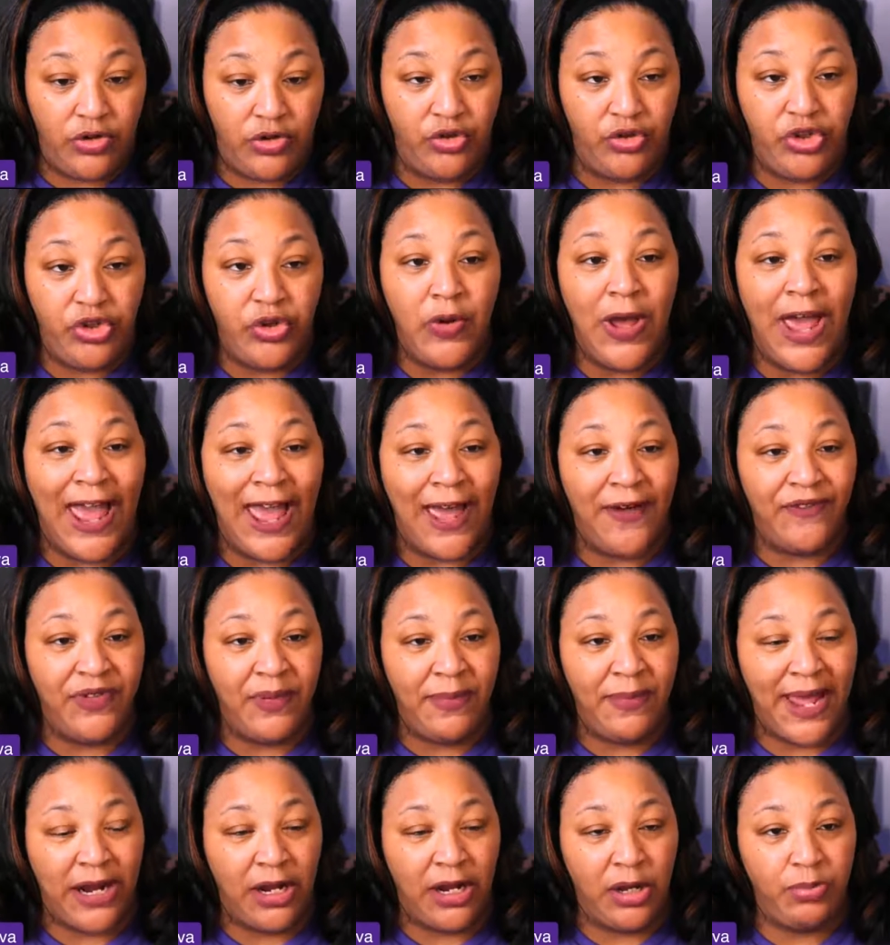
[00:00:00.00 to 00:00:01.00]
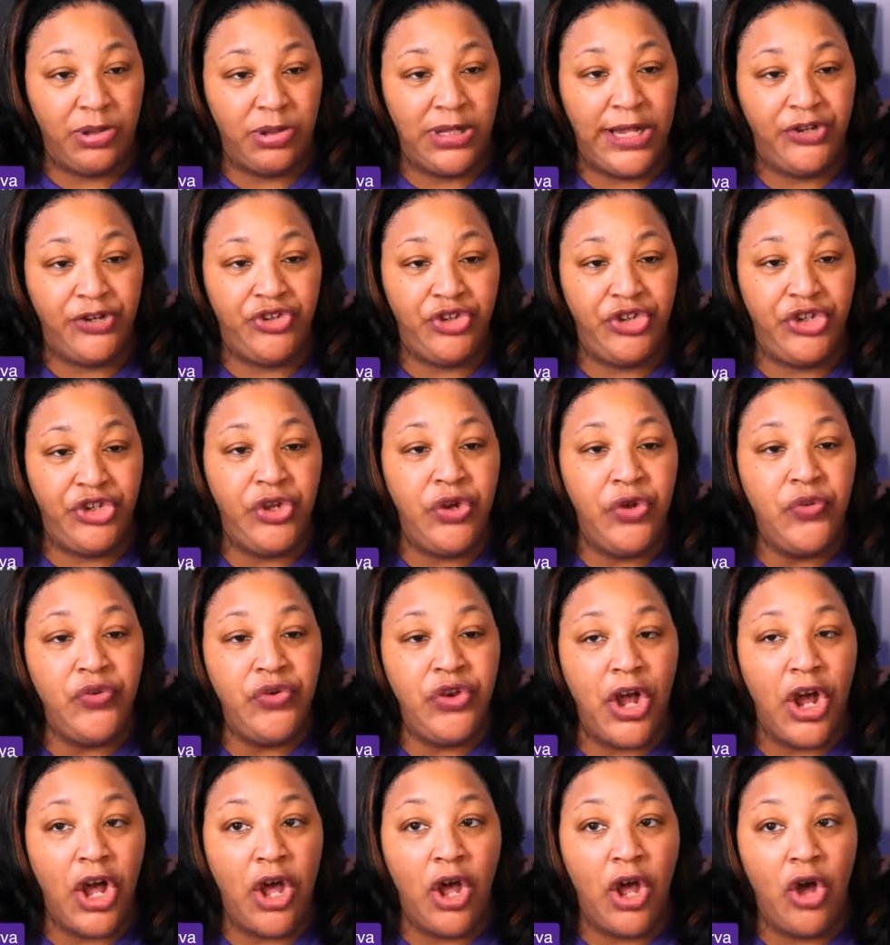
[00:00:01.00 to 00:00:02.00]
Do you have a backup plan? Do you
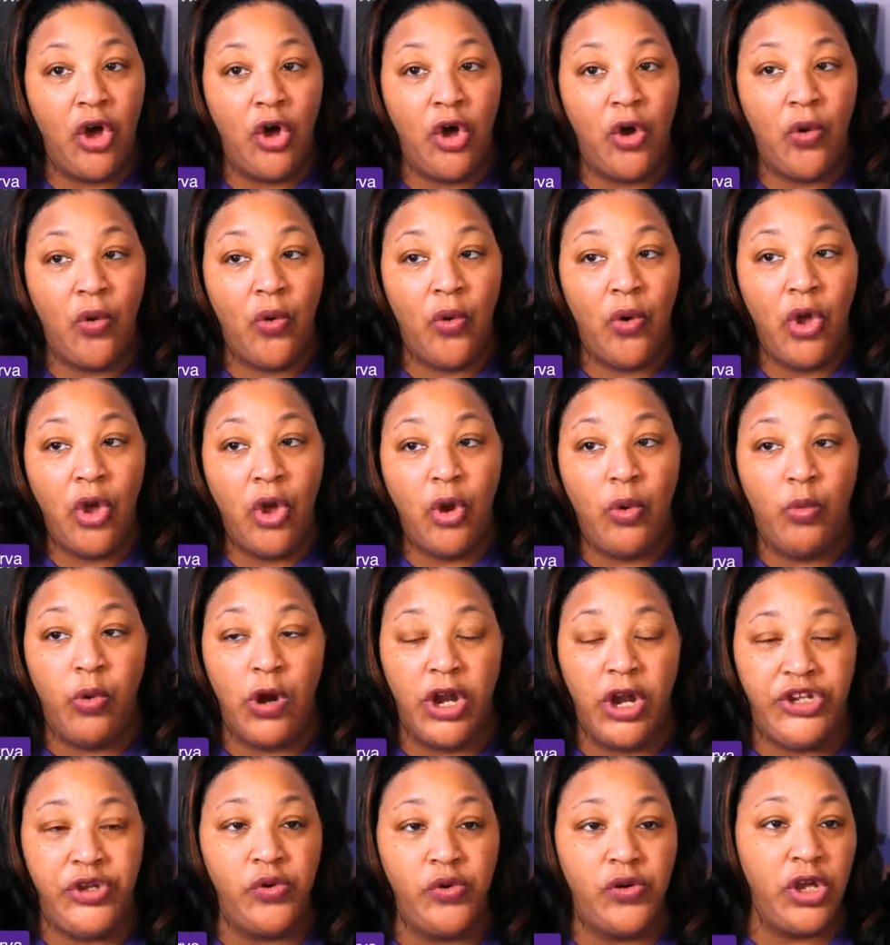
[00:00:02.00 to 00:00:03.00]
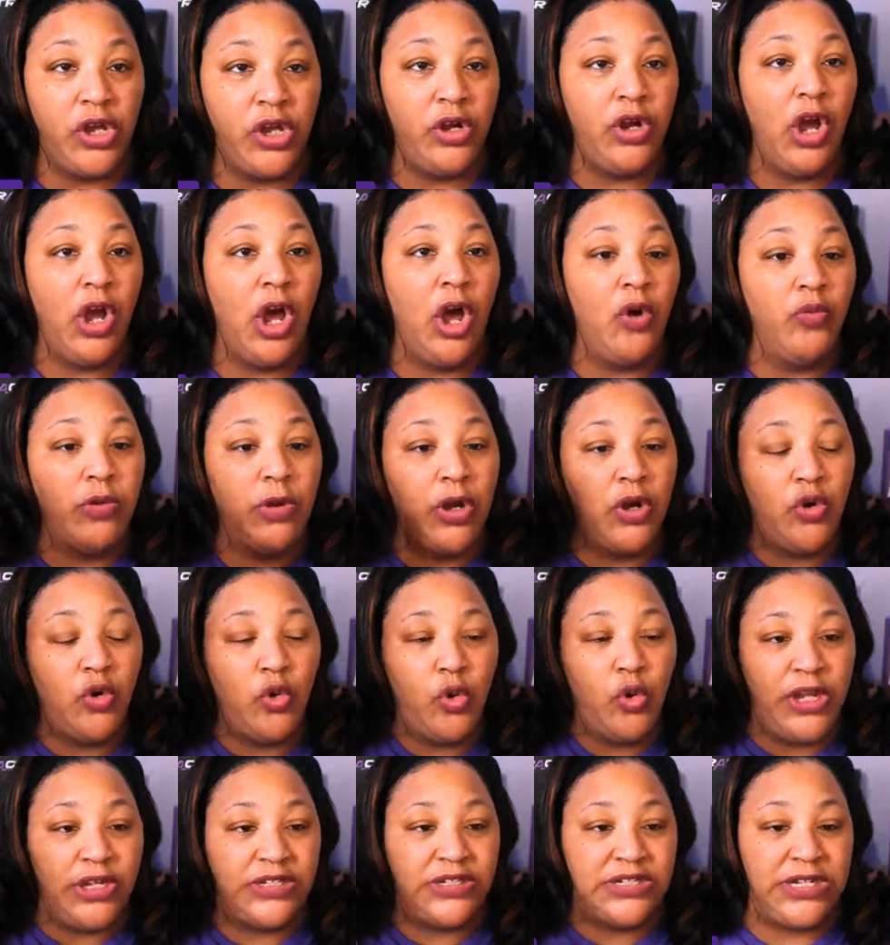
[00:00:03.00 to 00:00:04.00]
know where you can go real
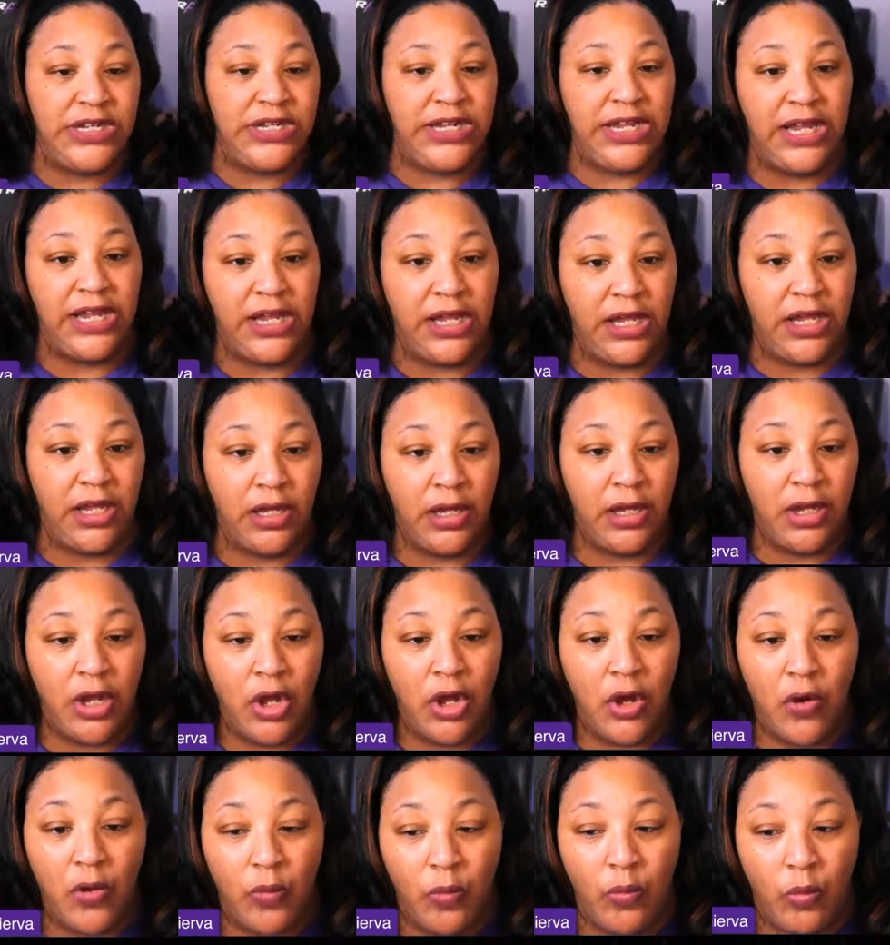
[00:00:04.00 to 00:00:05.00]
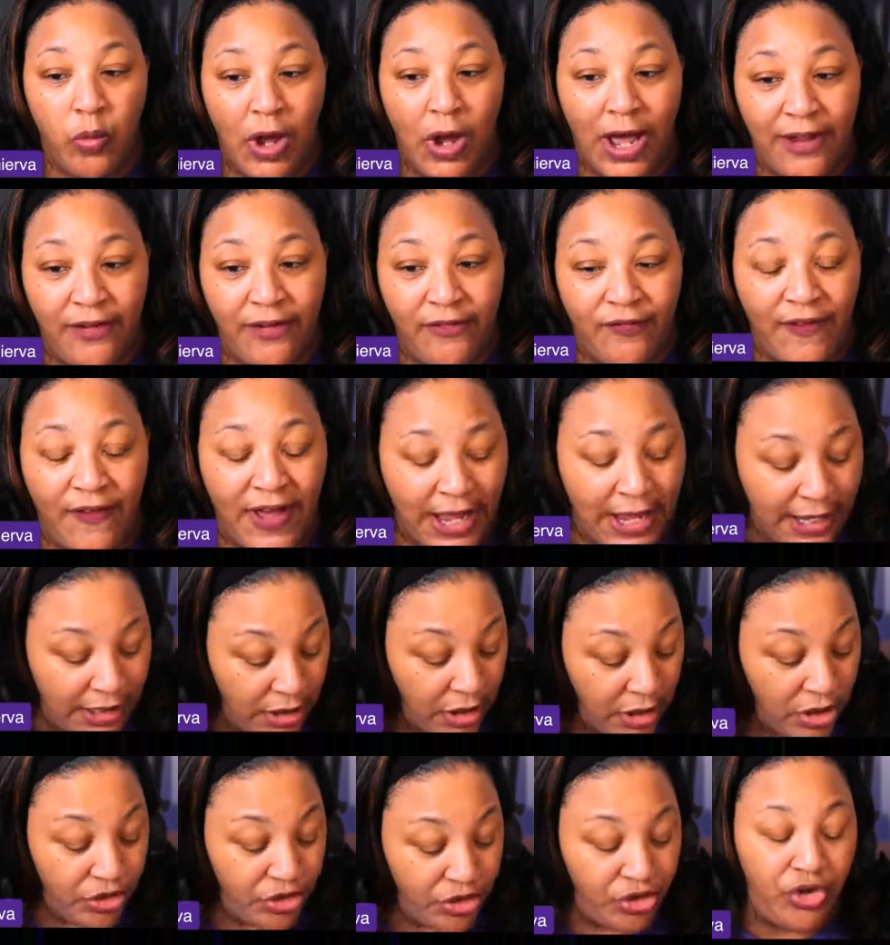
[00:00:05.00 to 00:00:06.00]
quick to get
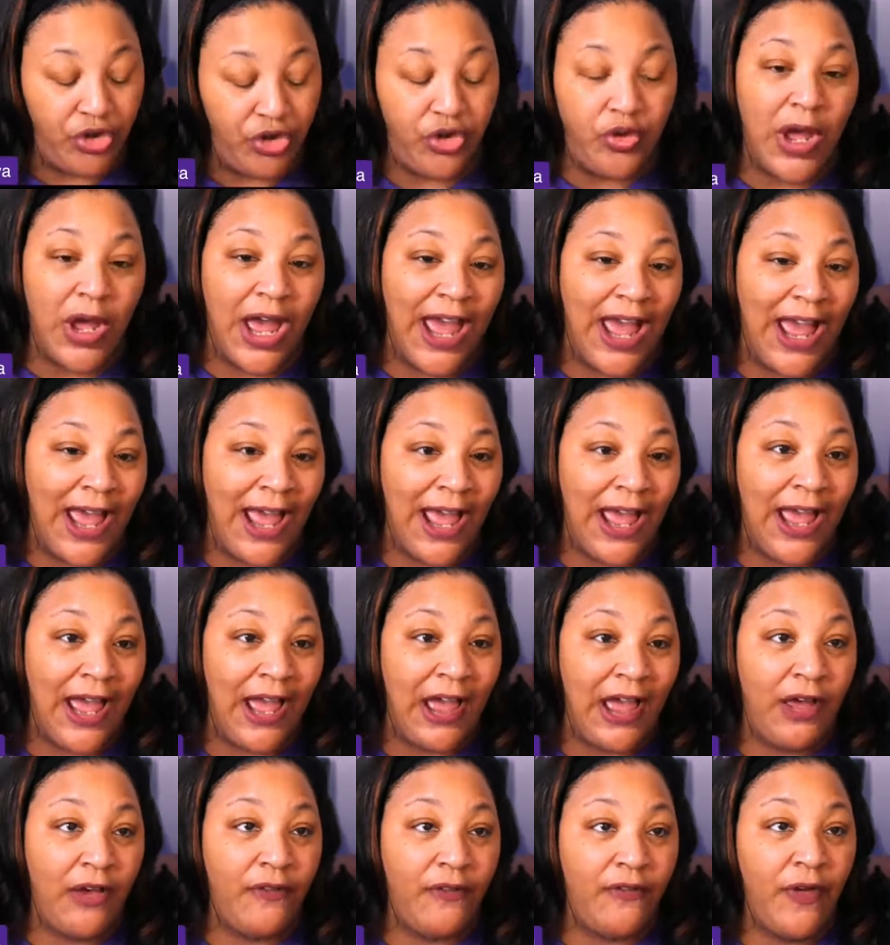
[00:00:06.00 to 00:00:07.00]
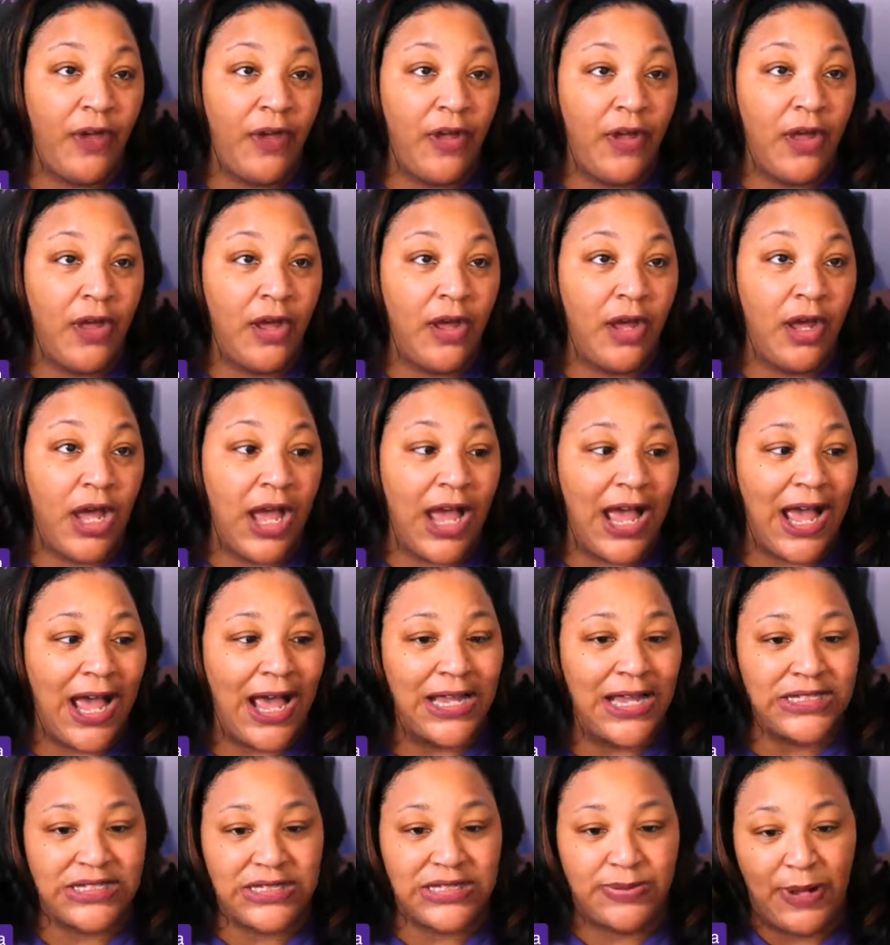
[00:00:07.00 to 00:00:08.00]
Wi-Fi? Do you have
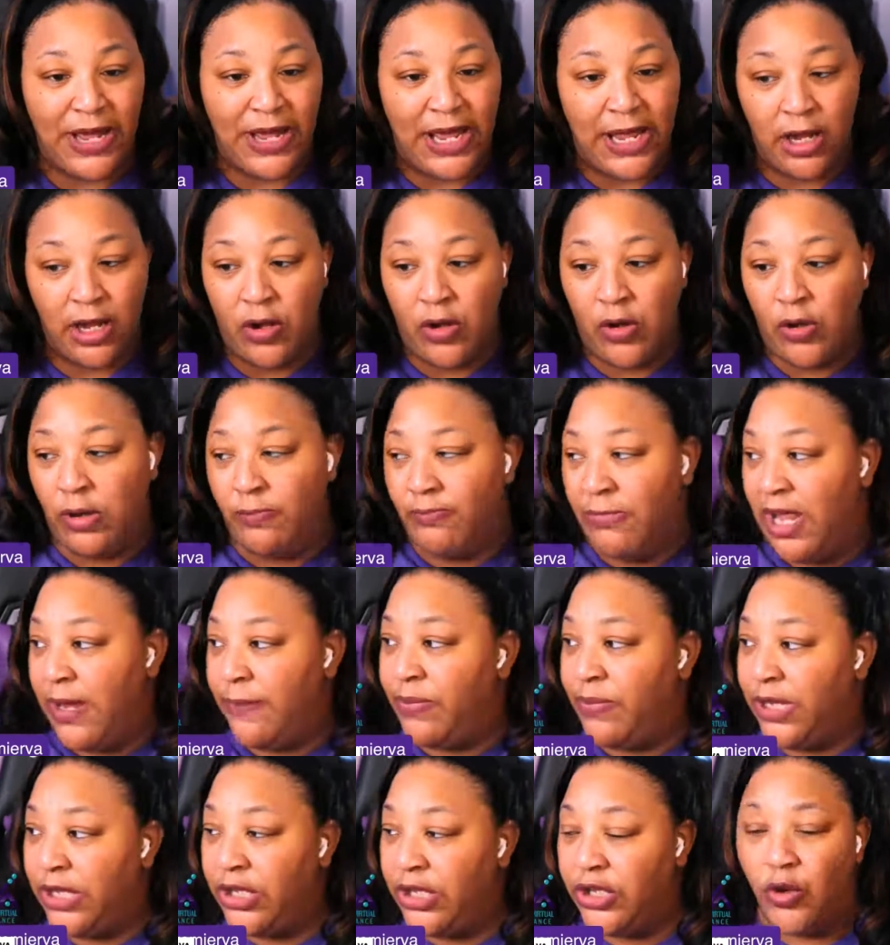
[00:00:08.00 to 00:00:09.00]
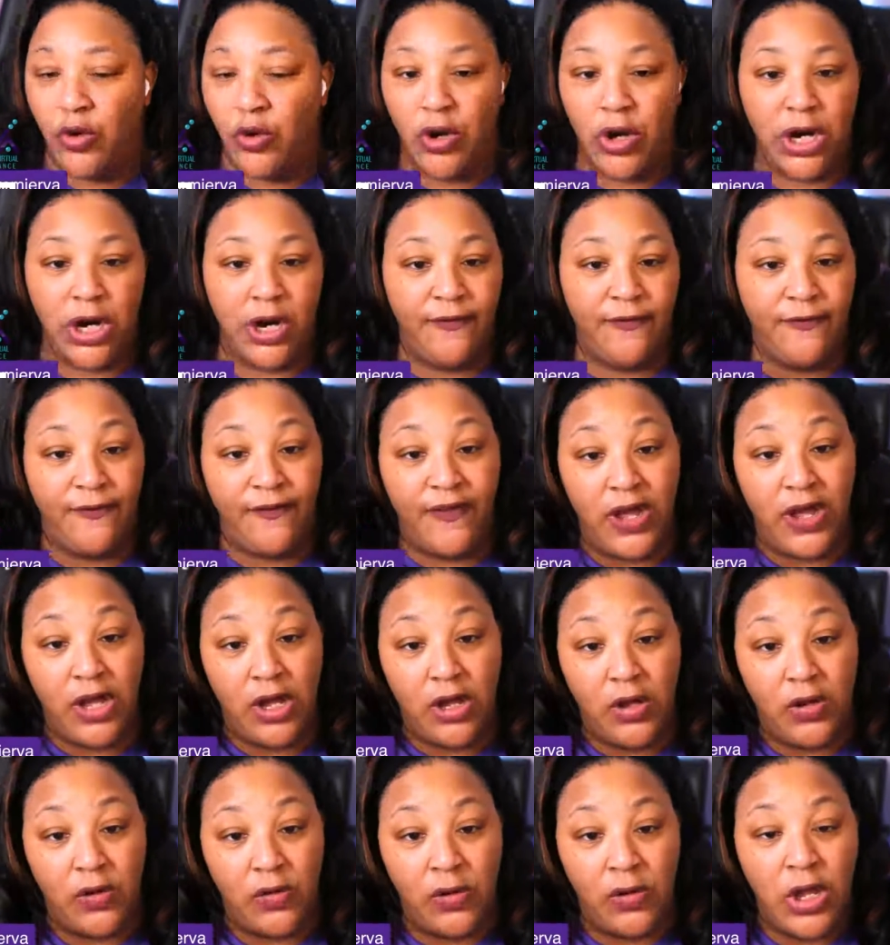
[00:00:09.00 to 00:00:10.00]
hotspot on maybe your
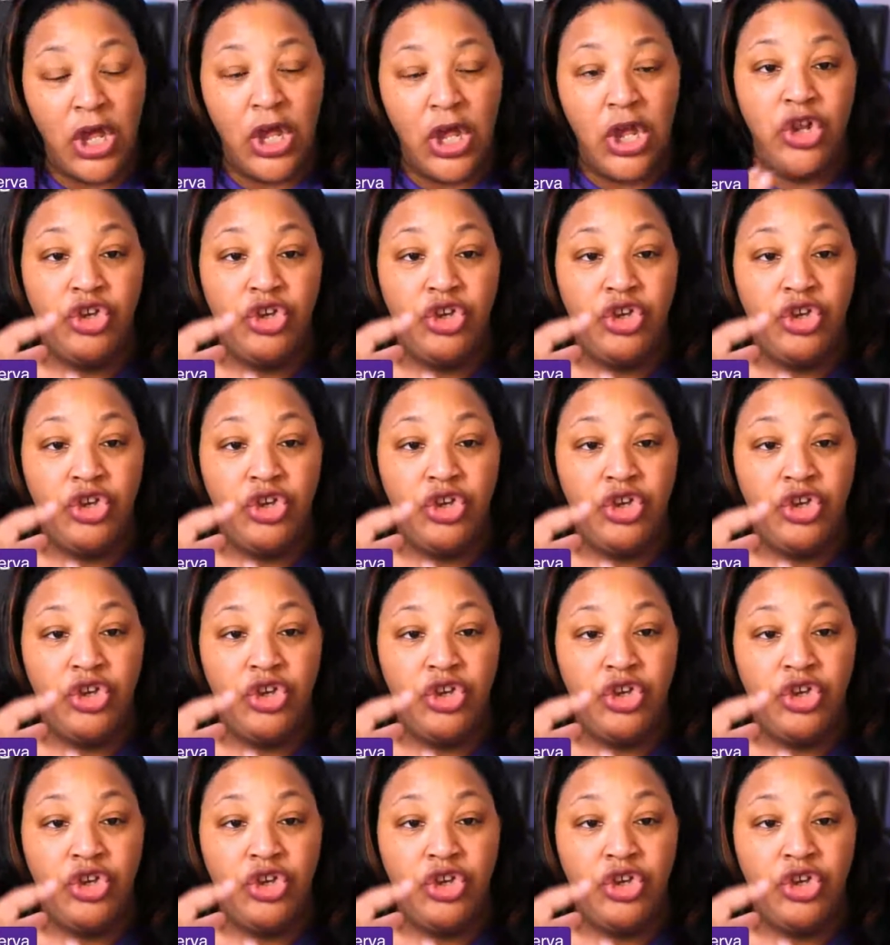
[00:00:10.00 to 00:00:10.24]
phone?